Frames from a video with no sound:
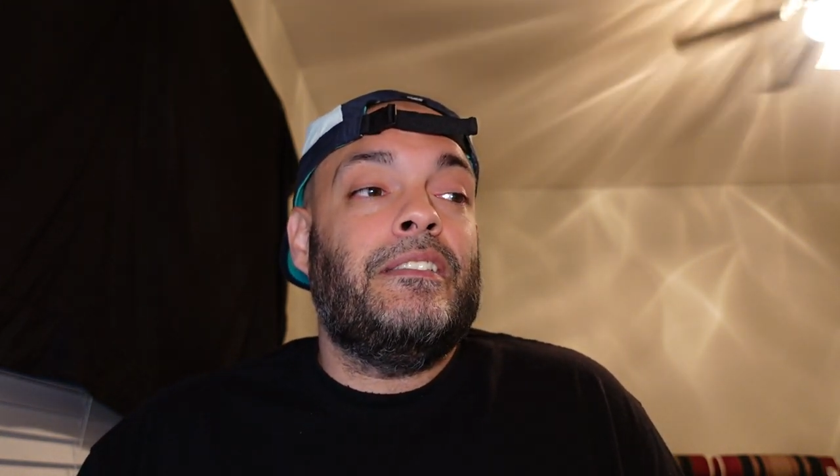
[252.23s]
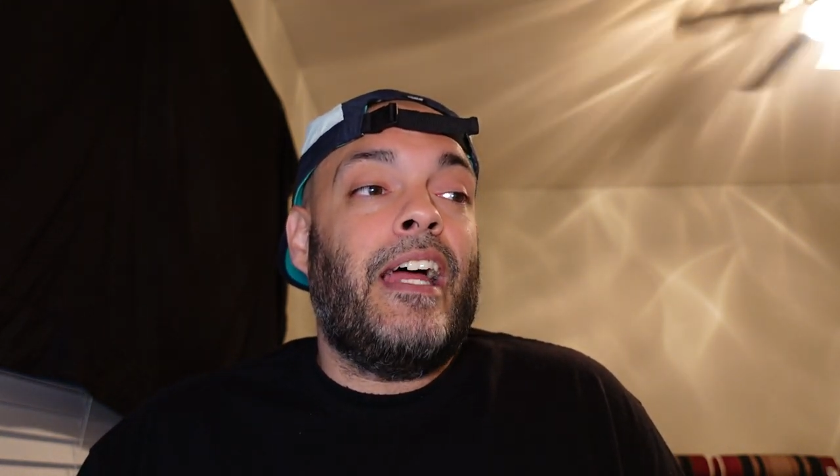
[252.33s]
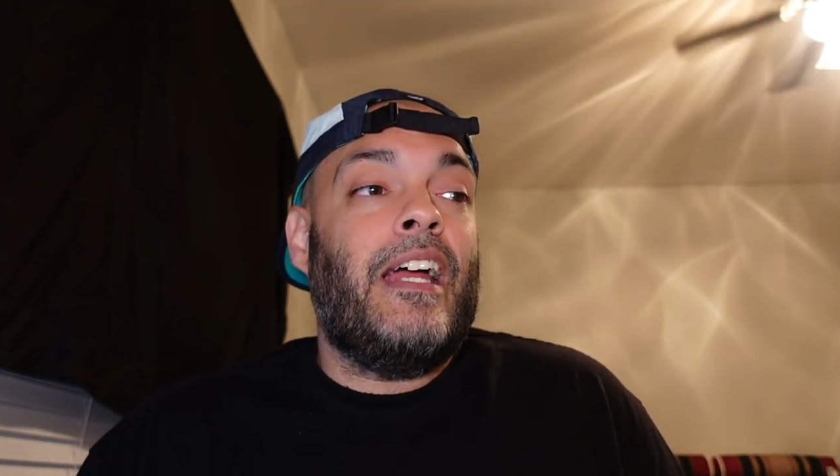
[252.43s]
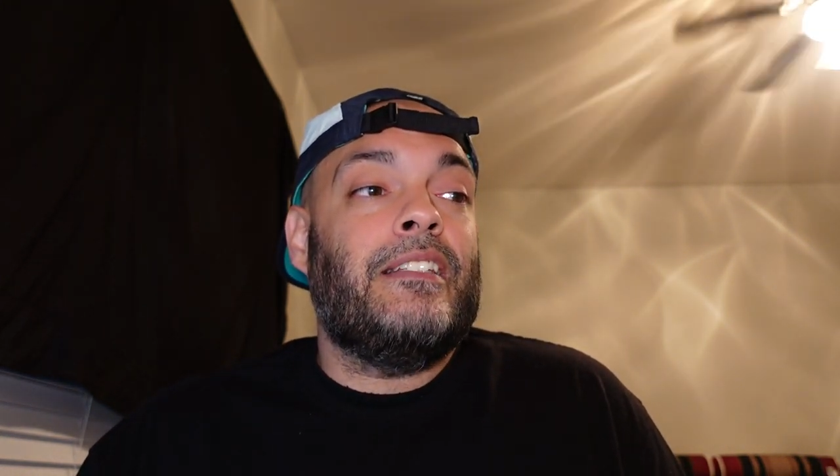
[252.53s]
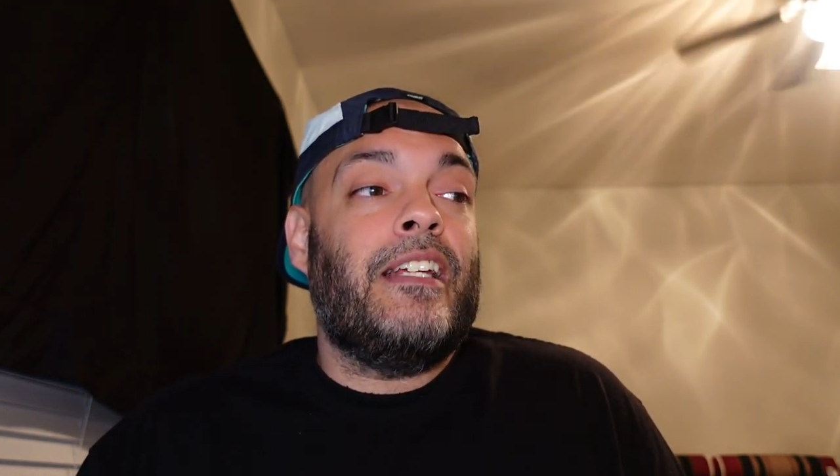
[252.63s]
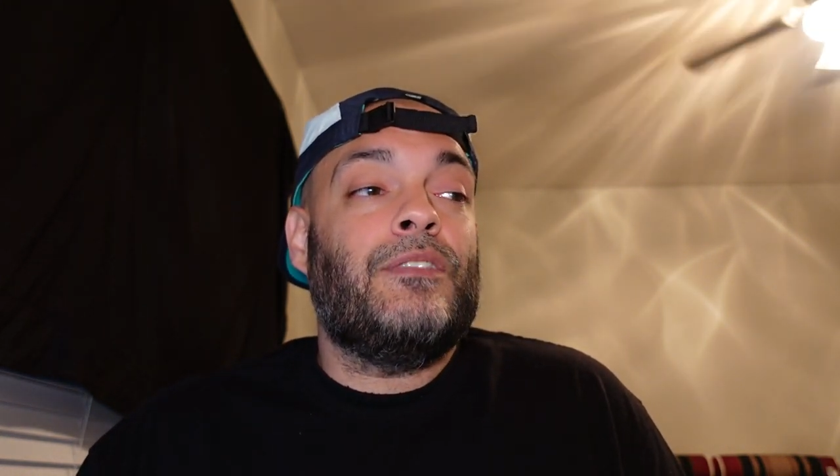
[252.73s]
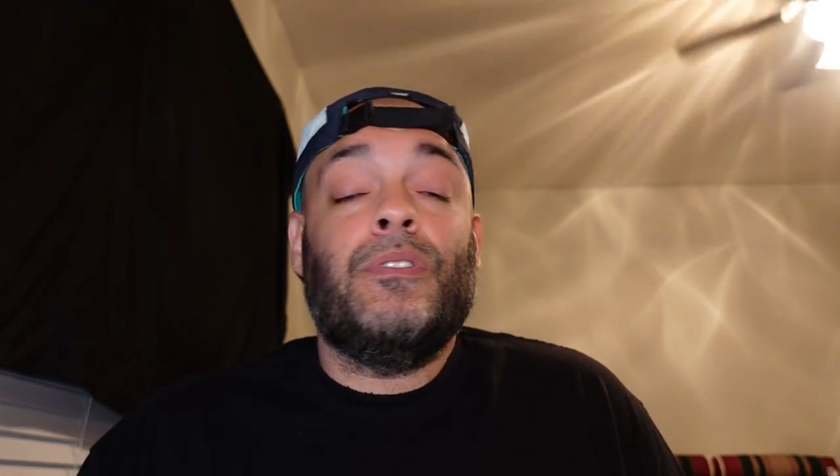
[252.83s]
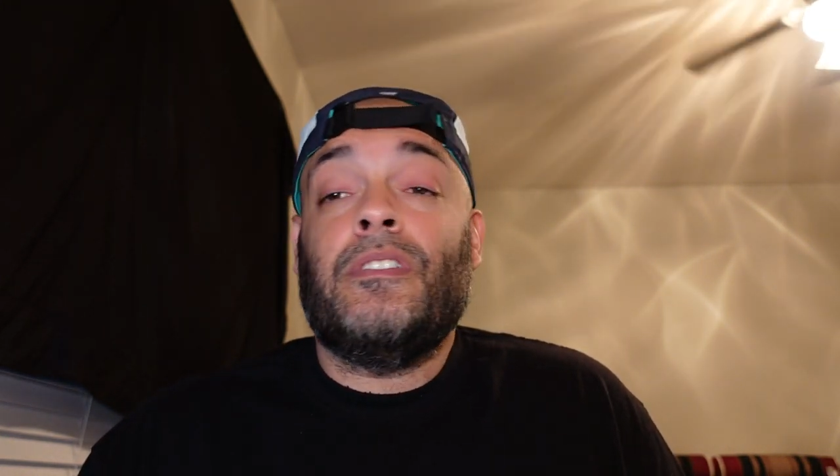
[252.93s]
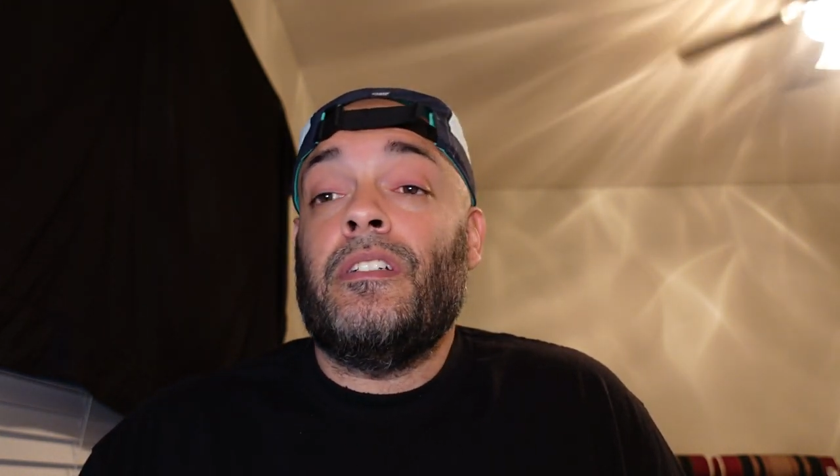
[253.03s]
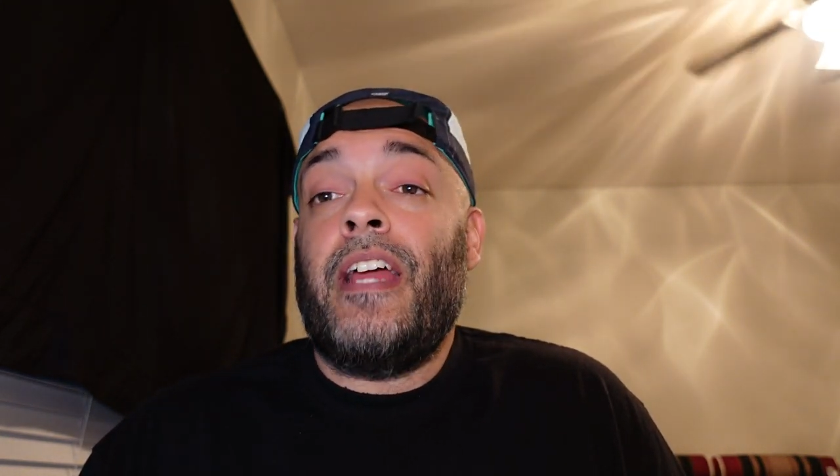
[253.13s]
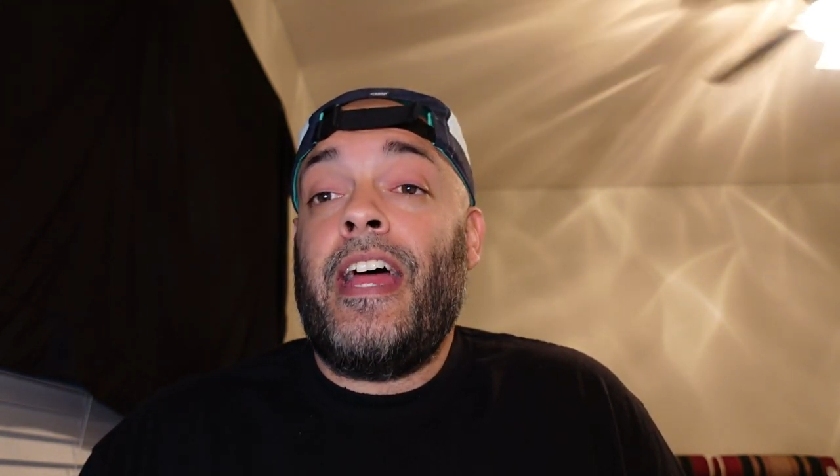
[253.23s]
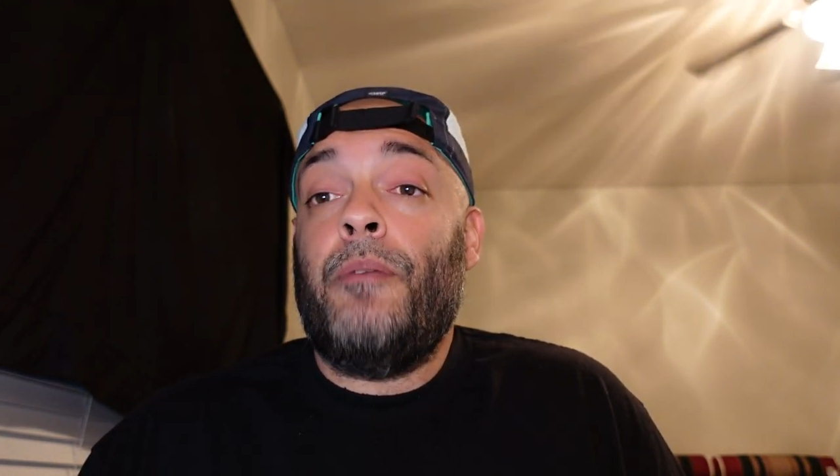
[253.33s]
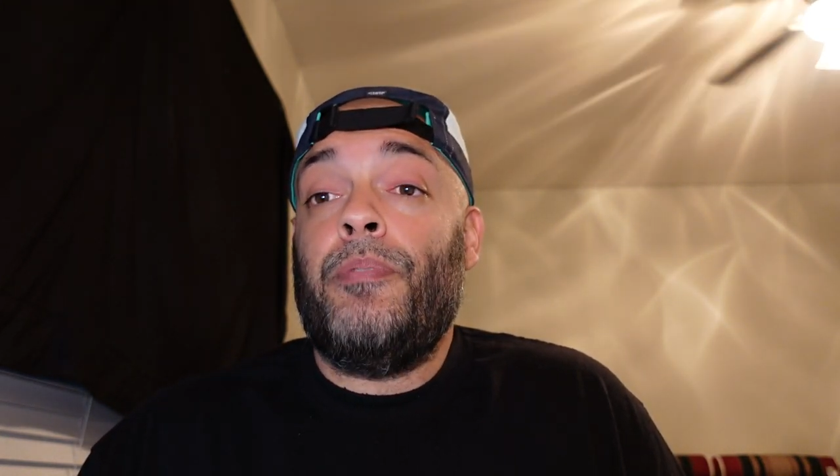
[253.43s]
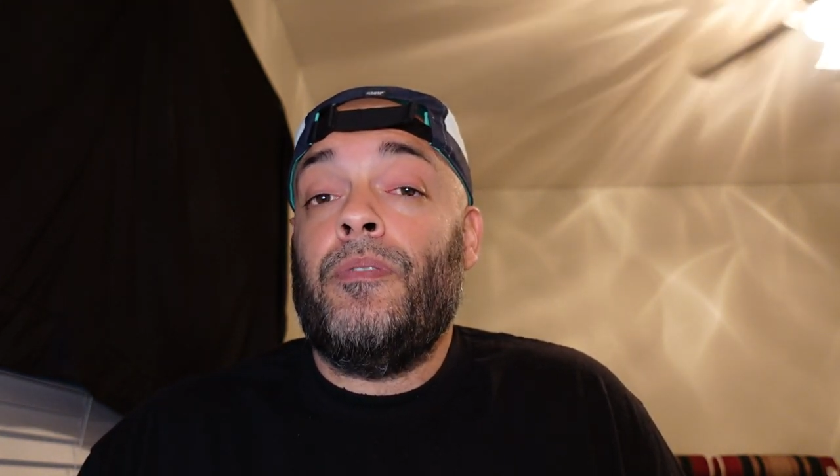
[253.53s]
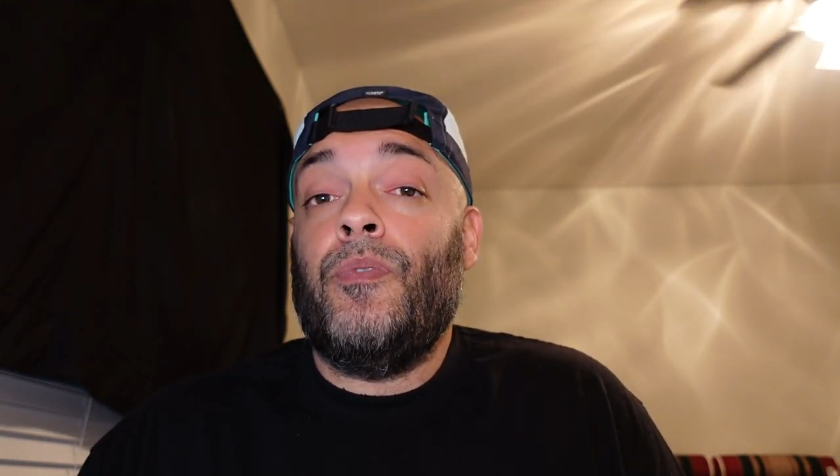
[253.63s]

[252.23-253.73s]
That that's what's gonna happen.